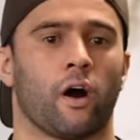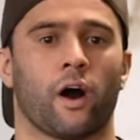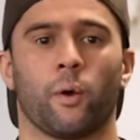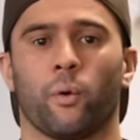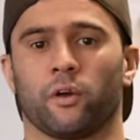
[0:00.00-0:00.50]

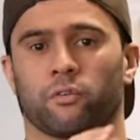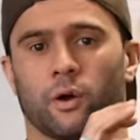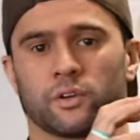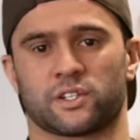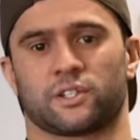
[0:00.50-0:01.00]
I want to
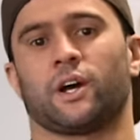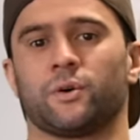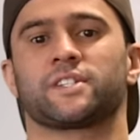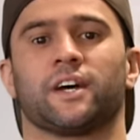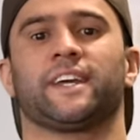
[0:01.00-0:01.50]
row as slow
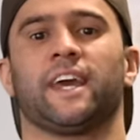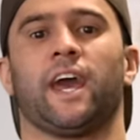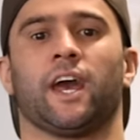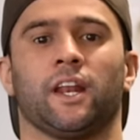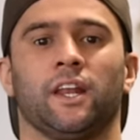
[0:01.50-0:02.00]
as I
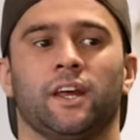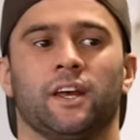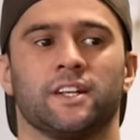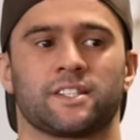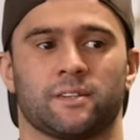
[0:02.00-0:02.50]
can,
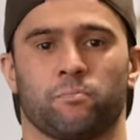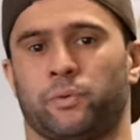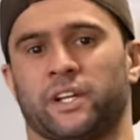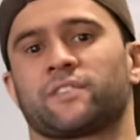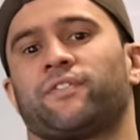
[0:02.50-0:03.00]

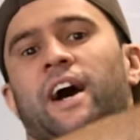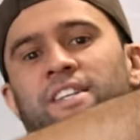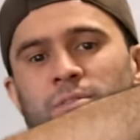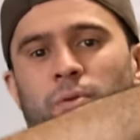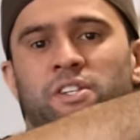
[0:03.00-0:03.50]
but as
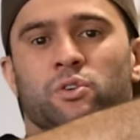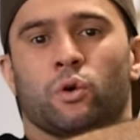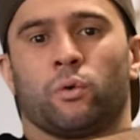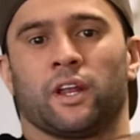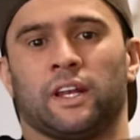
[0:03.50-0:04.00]
fast as my
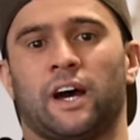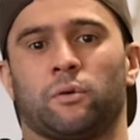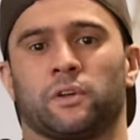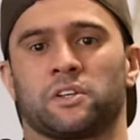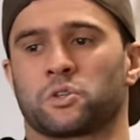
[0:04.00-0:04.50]
score will allow
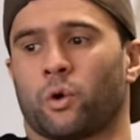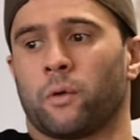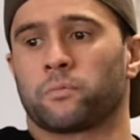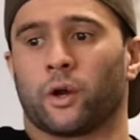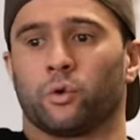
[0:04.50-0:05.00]
me. So
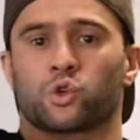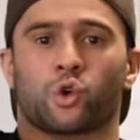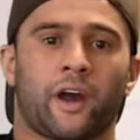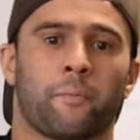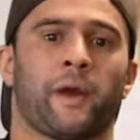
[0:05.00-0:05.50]
I'm going to
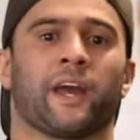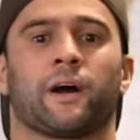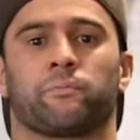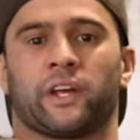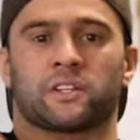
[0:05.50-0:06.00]
try and make
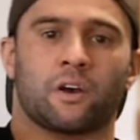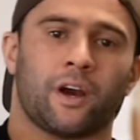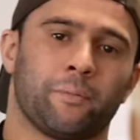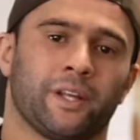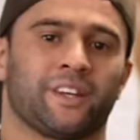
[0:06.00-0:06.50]
up that
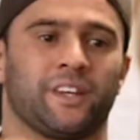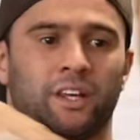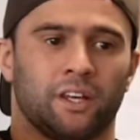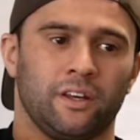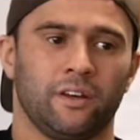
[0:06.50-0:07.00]
time in
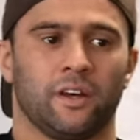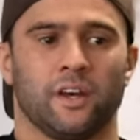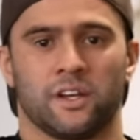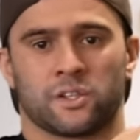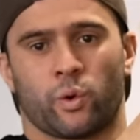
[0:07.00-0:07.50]
here
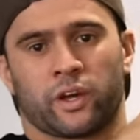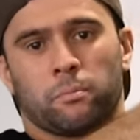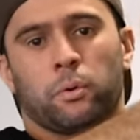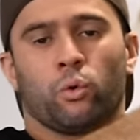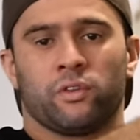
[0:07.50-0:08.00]
so I can
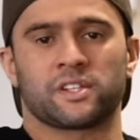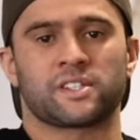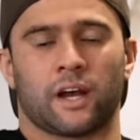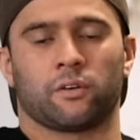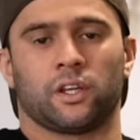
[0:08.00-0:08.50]
pull this
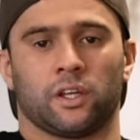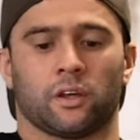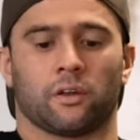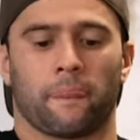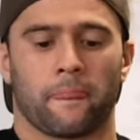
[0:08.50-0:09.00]
down here.